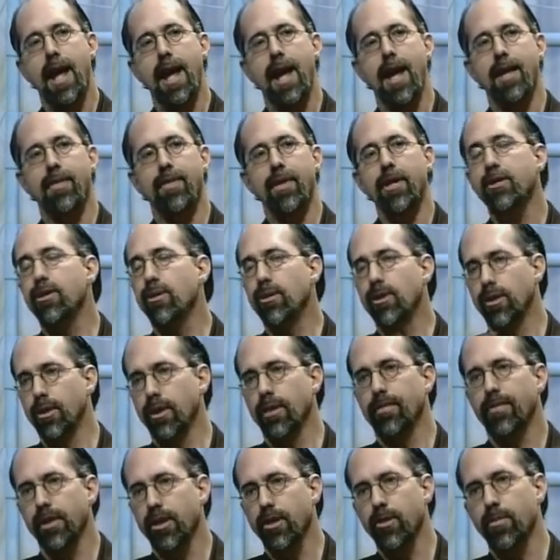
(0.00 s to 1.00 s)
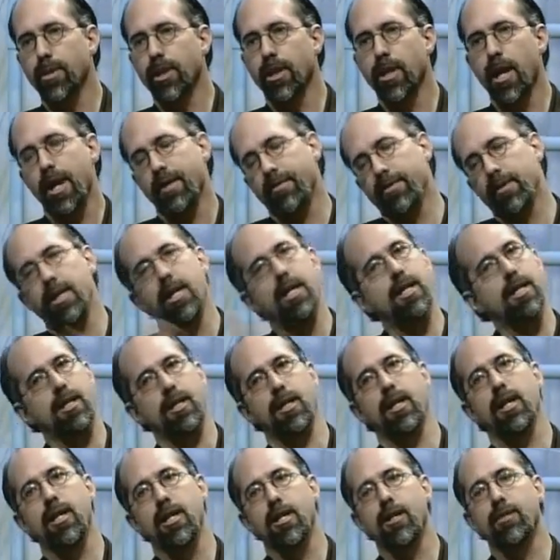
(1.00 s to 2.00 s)
and then you can live a human life in
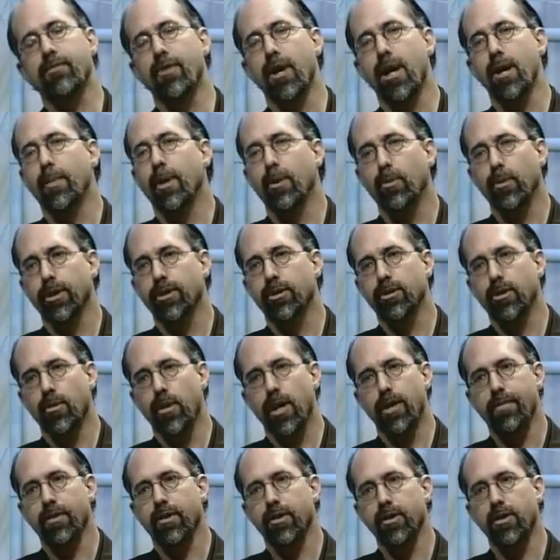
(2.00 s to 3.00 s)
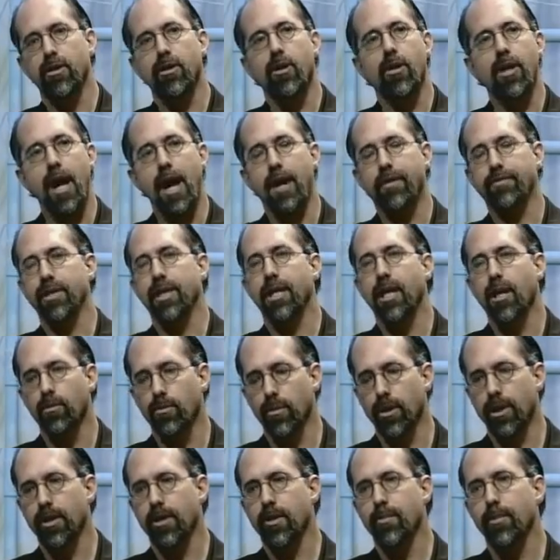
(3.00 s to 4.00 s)
any environment whatsoever. You don't have to get
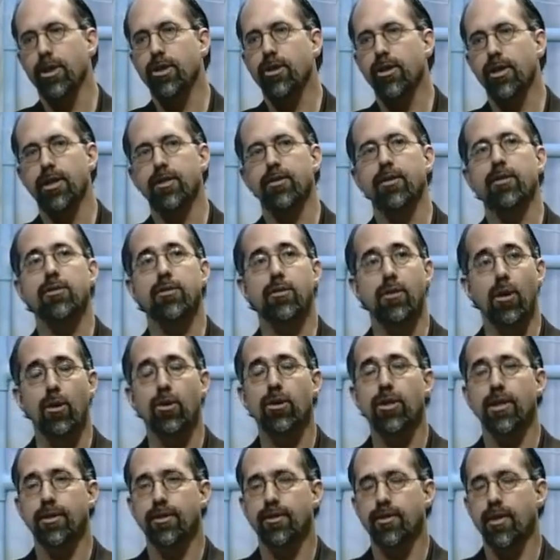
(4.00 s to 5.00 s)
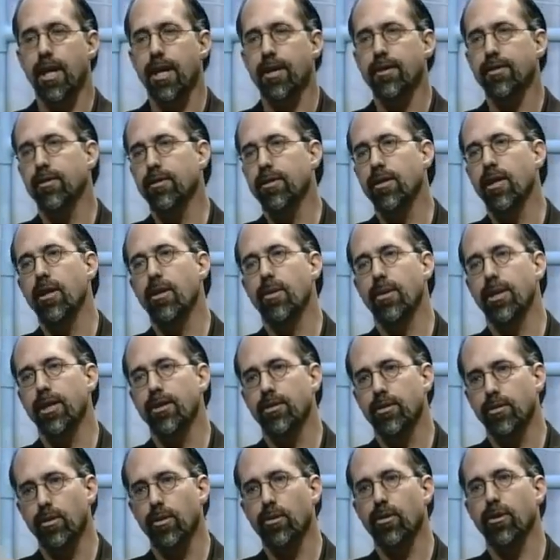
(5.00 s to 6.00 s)
rid of the machines, as Tolkien says, in
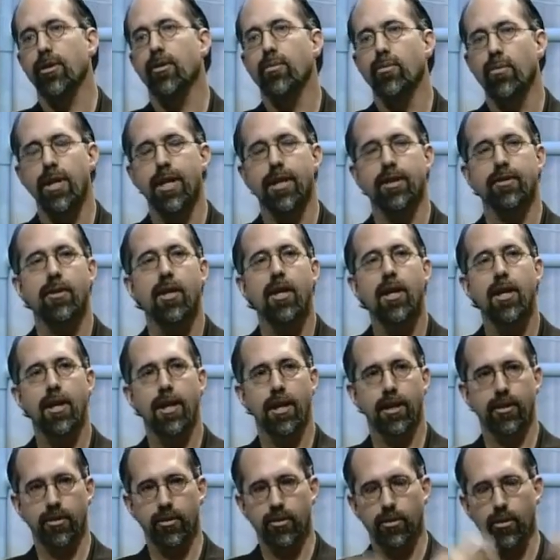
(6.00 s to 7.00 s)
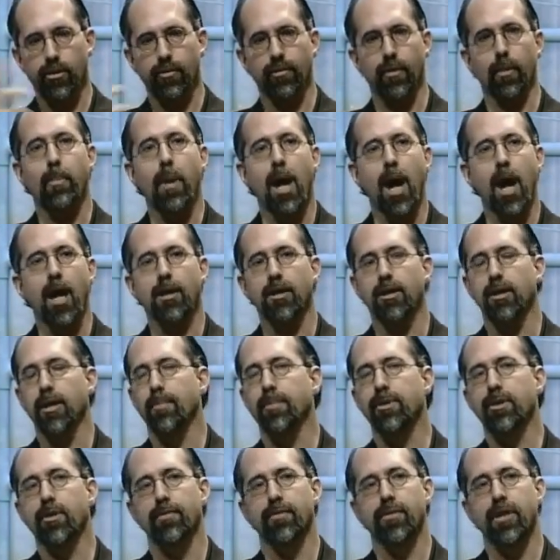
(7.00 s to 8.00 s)
his Lord of the Rings. It's a sort of
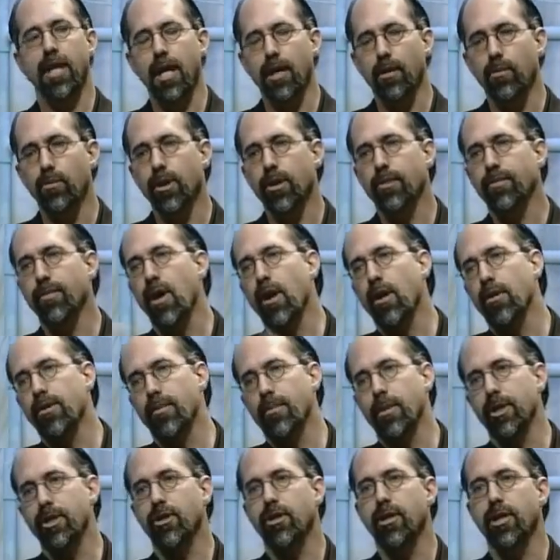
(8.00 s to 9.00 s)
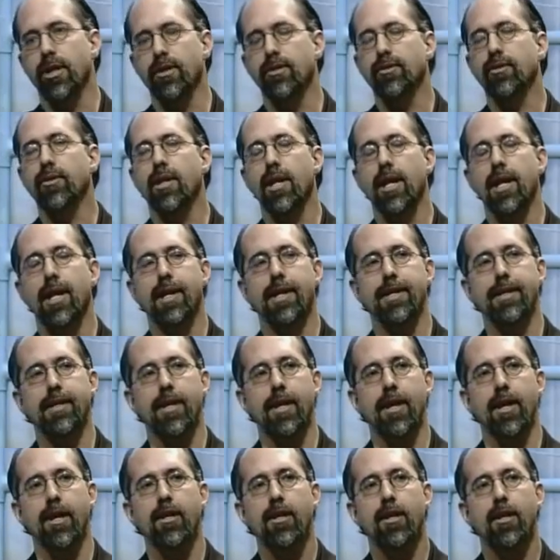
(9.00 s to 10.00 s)
apocalypse of getting rid of all the machines,
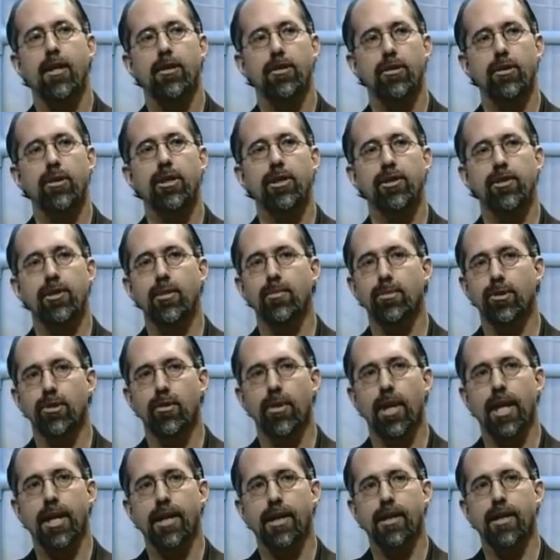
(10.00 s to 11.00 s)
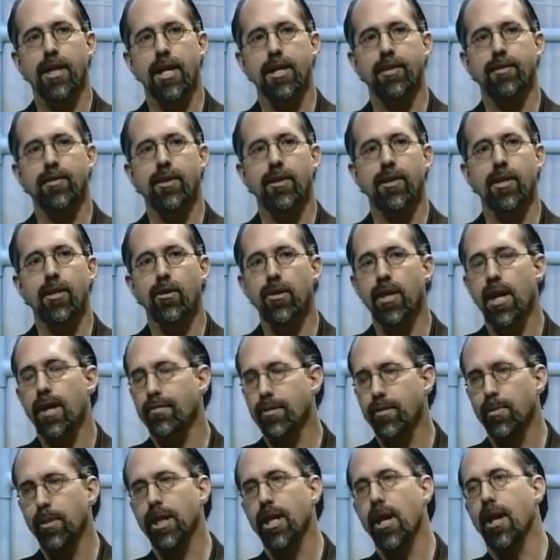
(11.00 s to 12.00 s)
and Lucas seems to recognize that they don't
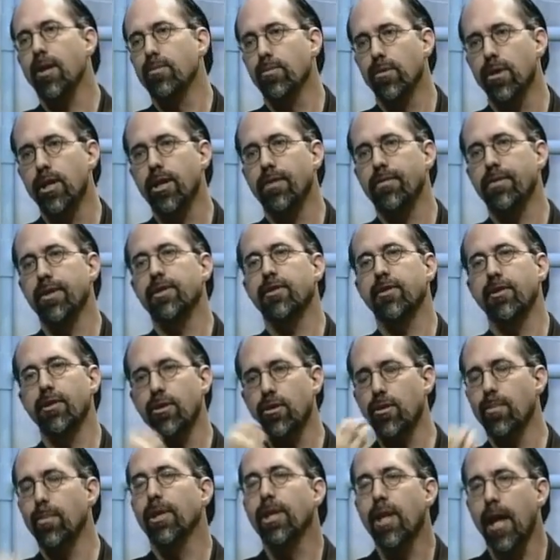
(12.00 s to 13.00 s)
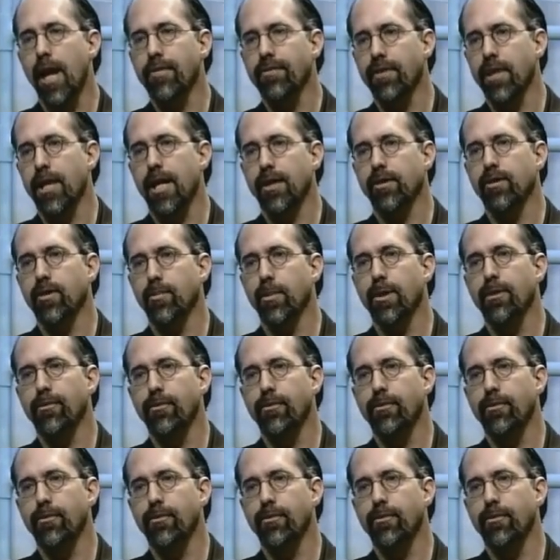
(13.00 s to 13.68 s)
have to be gotten rid of. It's the human life that has to